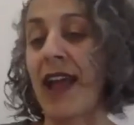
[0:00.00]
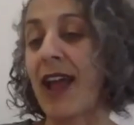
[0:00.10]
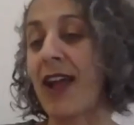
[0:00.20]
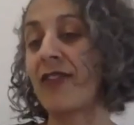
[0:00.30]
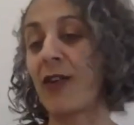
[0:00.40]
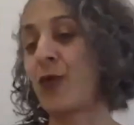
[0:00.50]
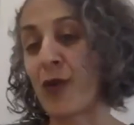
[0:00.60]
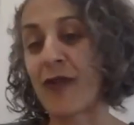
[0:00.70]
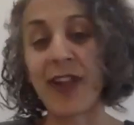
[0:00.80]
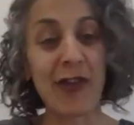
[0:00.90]
I have
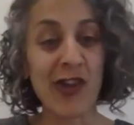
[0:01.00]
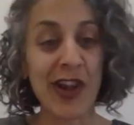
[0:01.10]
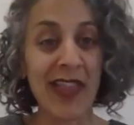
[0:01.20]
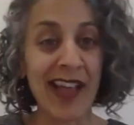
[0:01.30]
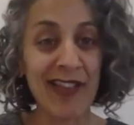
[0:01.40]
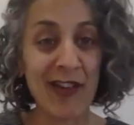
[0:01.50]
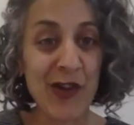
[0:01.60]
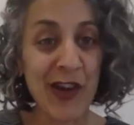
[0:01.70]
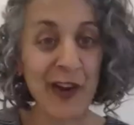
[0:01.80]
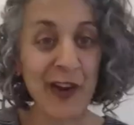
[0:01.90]
no reflection on that
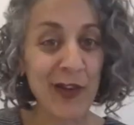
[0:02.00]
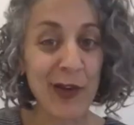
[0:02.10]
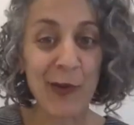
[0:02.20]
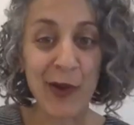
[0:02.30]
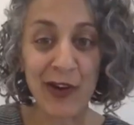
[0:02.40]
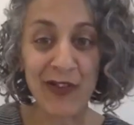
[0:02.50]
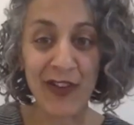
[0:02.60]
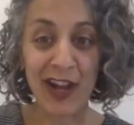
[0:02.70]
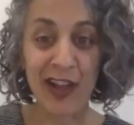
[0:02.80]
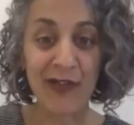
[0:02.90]
to share, and so I wonder
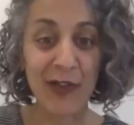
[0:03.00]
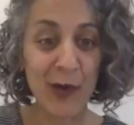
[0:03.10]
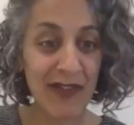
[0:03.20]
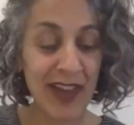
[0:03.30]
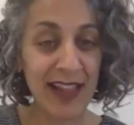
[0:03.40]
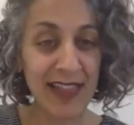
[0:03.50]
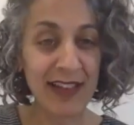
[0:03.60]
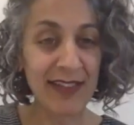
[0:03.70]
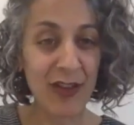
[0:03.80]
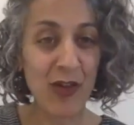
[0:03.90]
if any of you have
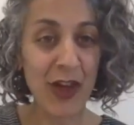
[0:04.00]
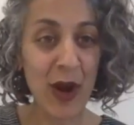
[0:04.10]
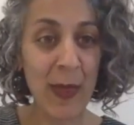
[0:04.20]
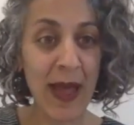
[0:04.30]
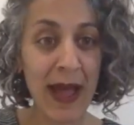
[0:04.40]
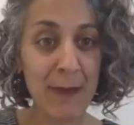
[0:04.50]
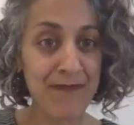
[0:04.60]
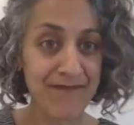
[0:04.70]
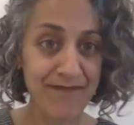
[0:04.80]
anything to share on that.